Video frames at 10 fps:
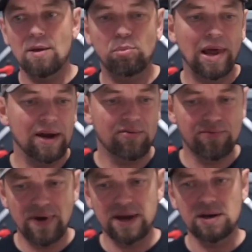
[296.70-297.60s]
I apply the
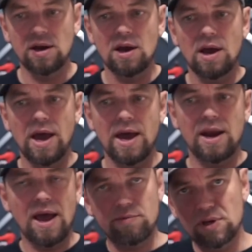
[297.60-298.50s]
fade.
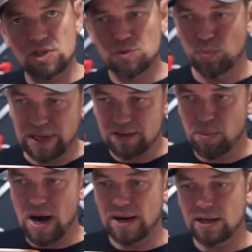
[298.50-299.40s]
And having a split
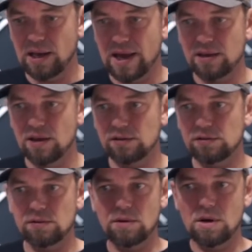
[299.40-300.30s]
body like
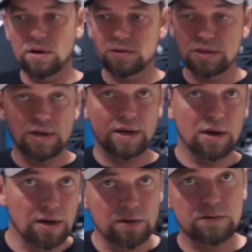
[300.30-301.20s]
this, since I
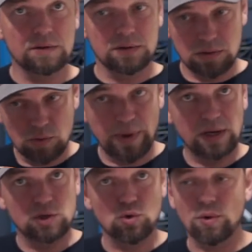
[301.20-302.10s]
cut it to make
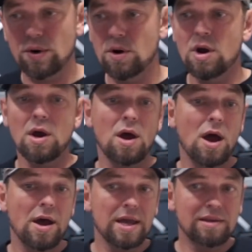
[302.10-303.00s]
it shorter,
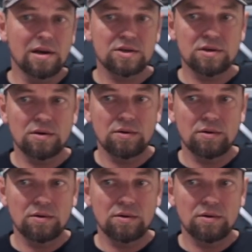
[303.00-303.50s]
it does